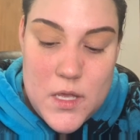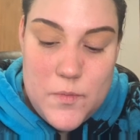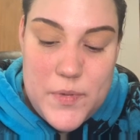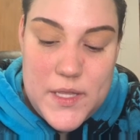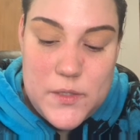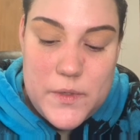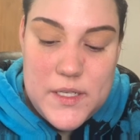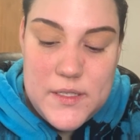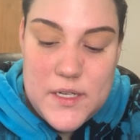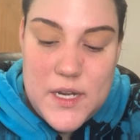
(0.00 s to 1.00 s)
But this one
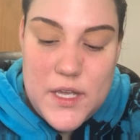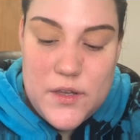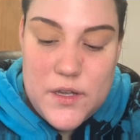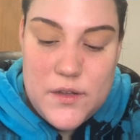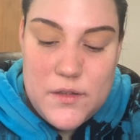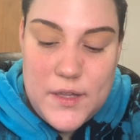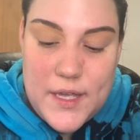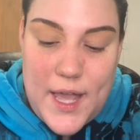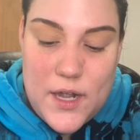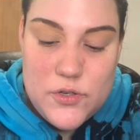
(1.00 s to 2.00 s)
isn't a good
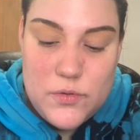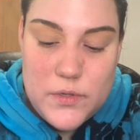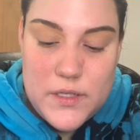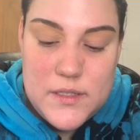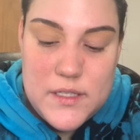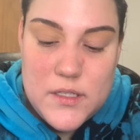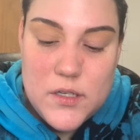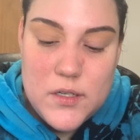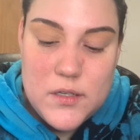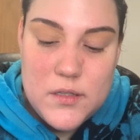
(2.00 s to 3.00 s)
like actual
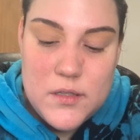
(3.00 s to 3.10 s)
concealer